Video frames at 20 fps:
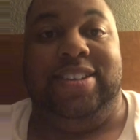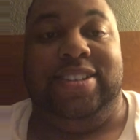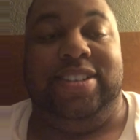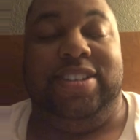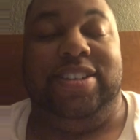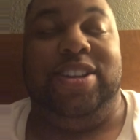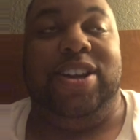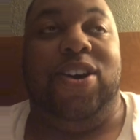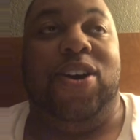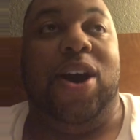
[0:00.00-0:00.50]

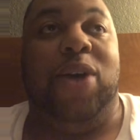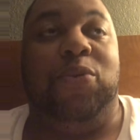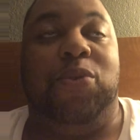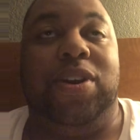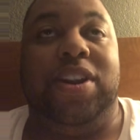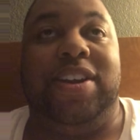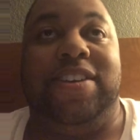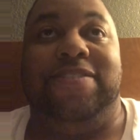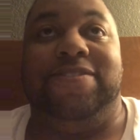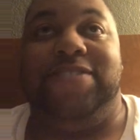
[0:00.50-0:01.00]
You know, I
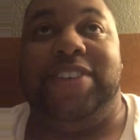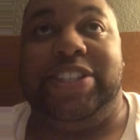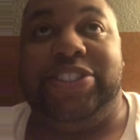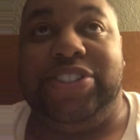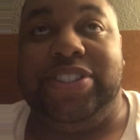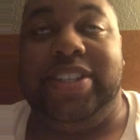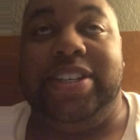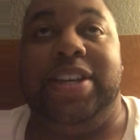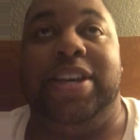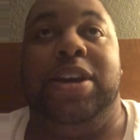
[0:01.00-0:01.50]
want to
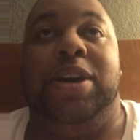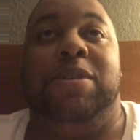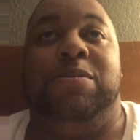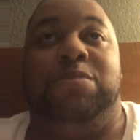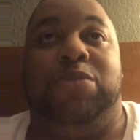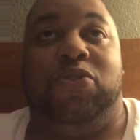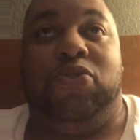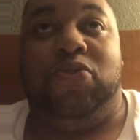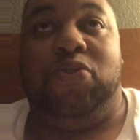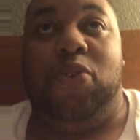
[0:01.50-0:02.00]
eventually
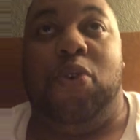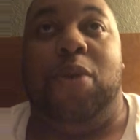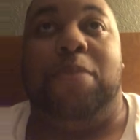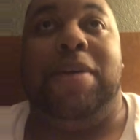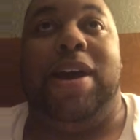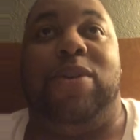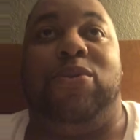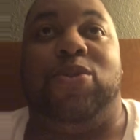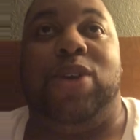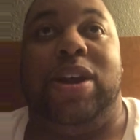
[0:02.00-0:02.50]
perform
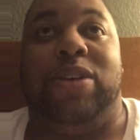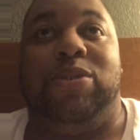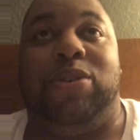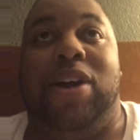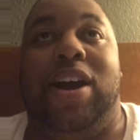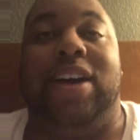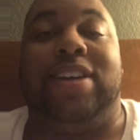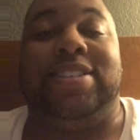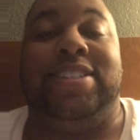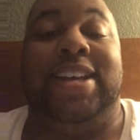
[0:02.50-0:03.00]
at Red
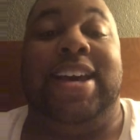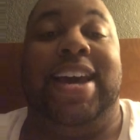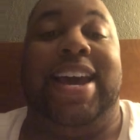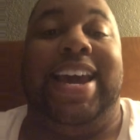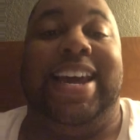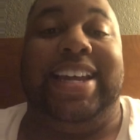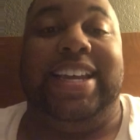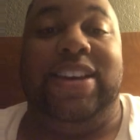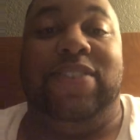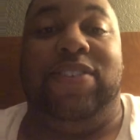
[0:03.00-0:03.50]
Rocks
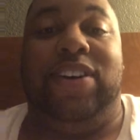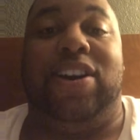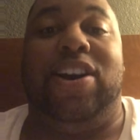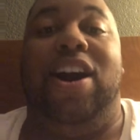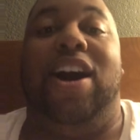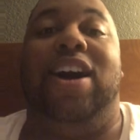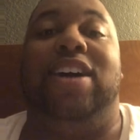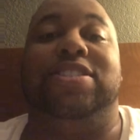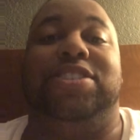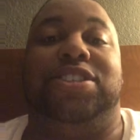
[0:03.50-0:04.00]
and give a
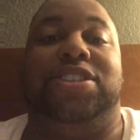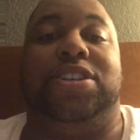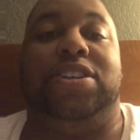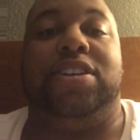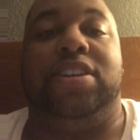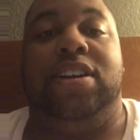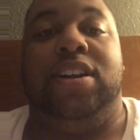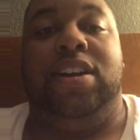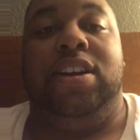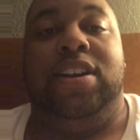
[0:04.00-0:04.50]

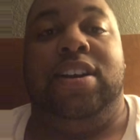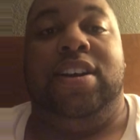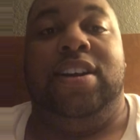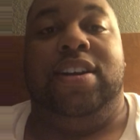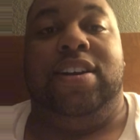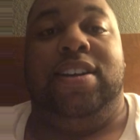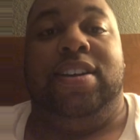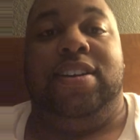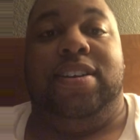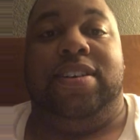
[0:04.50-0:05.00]
concert.
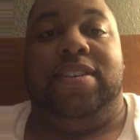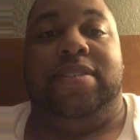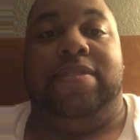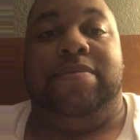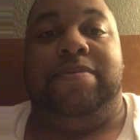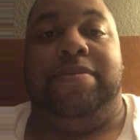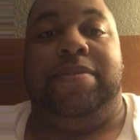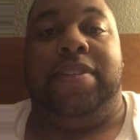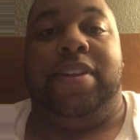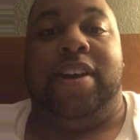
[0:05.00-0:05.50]

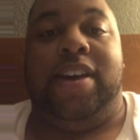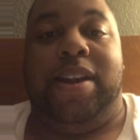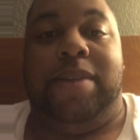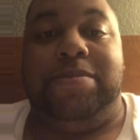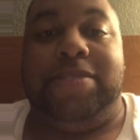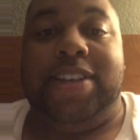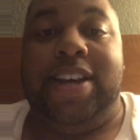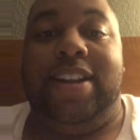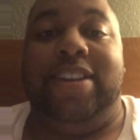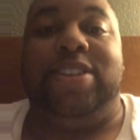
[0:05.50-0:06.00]
I'm
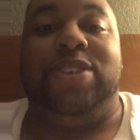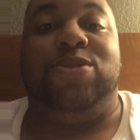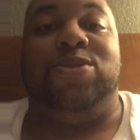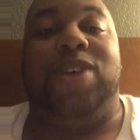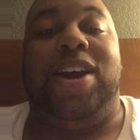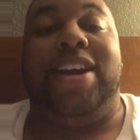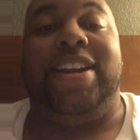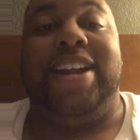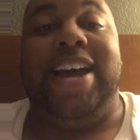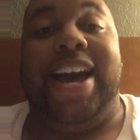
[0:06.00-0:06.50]
telling you
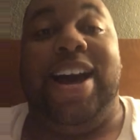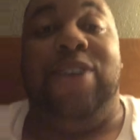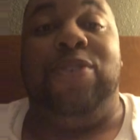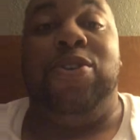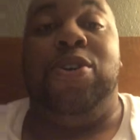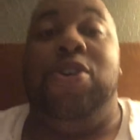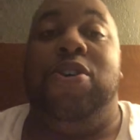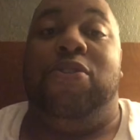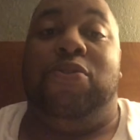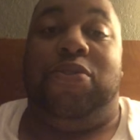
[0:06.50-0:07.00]
right now,
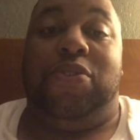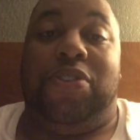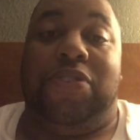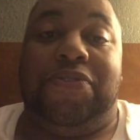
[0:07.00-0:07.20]
for the